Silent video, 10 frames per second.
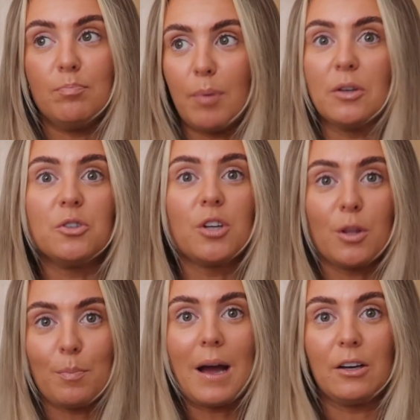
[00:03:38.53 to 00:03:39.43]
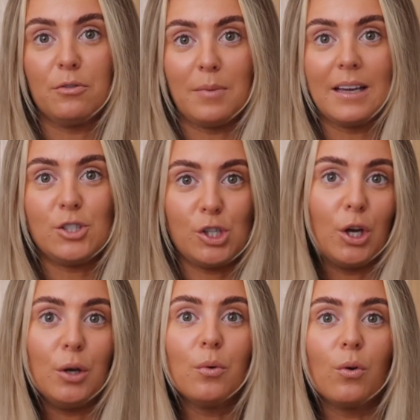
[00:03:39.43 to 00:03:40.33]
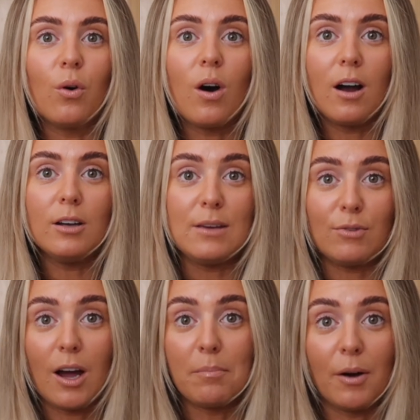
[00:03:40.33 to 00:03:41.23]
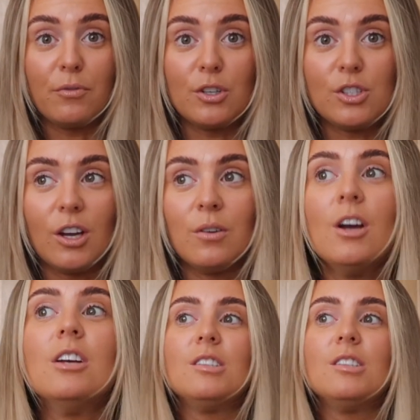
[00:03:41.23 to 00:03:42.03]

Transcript: bunch at the back of my shoe or even above the shoe,